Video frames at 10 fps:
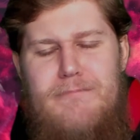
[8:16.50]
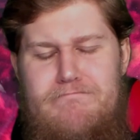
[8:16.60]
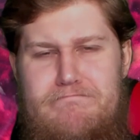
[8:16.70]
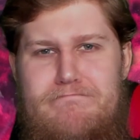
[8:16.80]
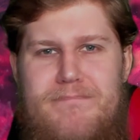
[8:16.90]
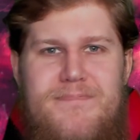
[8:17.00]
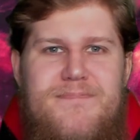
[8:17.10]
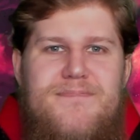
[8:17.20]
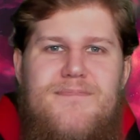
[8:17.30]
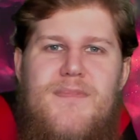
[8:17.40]

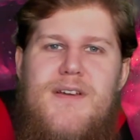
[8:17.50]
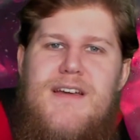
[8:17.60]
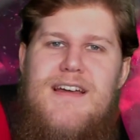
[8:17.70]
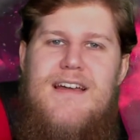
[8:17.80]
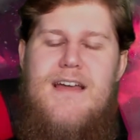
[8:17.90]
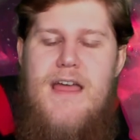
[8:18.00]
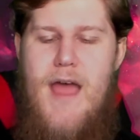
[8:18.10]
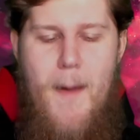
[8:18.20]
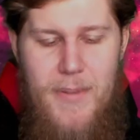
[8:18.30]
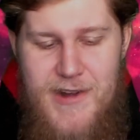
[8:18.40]

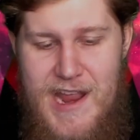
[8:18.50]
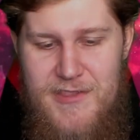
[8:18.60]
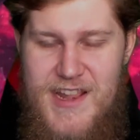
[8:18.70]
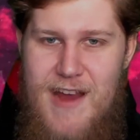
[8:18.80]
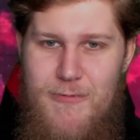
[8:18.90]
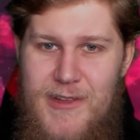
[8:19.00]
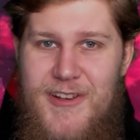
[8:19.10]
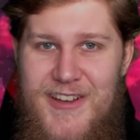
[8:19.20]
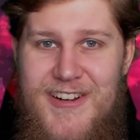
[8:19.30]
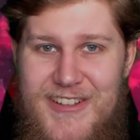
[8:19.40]
I pronounced that real
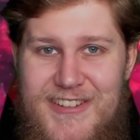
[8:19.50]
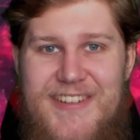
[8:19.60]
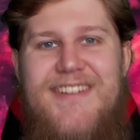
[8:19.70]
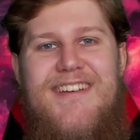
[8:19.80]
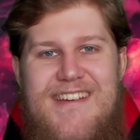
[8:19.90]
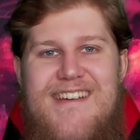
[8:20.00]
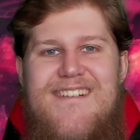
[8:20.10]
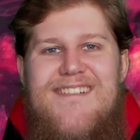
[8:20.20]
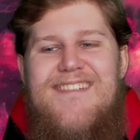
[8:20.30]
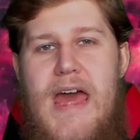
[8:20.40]
done good,
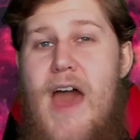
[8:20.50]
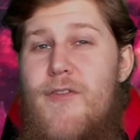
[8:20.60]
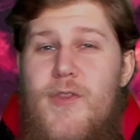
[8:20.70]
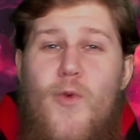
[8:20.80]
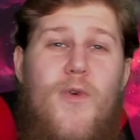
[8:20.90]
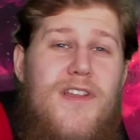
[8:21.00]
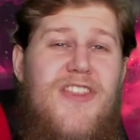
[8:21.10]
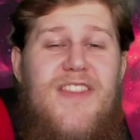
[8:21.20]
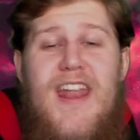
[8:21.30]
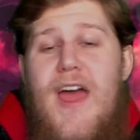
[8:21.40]
yeah! However, the one
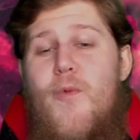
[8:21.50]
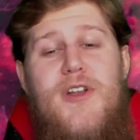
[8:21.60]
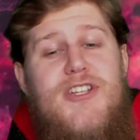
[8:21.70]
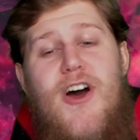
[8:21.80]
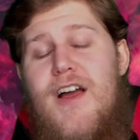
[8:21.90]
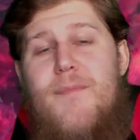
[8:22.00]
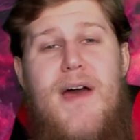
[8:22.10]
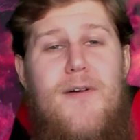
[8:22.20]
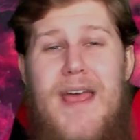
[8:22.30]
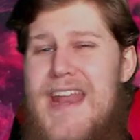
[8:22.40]
thing that I want to talk
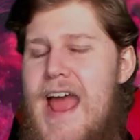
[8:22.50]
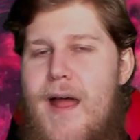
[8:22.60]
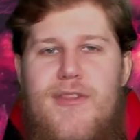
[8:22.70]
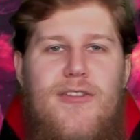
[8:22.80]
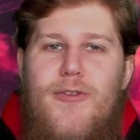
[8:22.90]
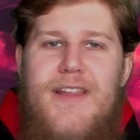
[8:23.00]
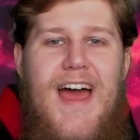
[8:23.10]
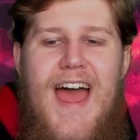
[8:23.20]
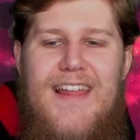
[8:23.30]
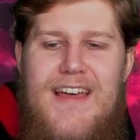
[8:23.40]
about and absolutely
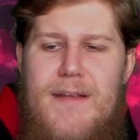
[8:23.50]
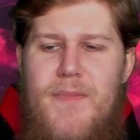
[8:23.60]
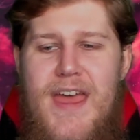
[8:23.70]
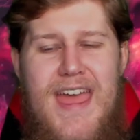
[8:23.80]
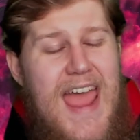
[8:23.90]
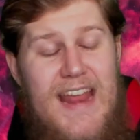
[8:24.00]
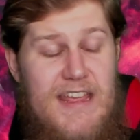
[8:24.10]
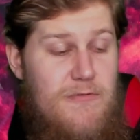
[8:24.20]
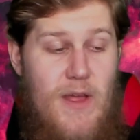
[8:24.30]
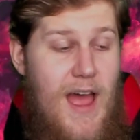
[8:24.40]
highlight,
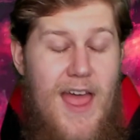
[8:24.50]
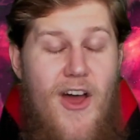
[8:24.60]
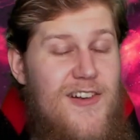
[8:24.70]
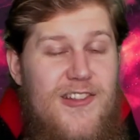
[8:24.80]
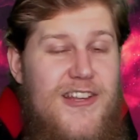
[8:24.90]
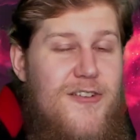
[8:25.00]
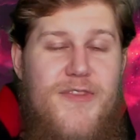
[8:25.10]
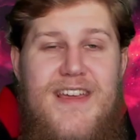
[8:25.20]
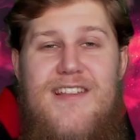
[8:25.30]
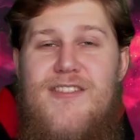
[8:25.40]
and I honestly don't
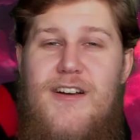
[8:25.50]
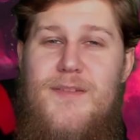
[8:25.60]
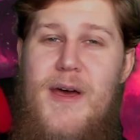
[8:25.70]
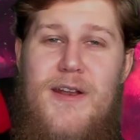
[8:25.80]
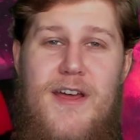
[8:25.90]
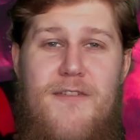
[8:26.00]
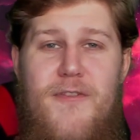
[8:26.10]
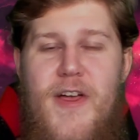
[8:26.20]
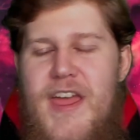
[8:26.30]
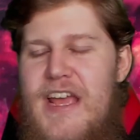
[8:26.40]
think it's talked about enough,
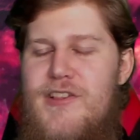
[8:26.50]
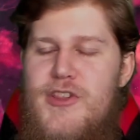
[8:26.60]
is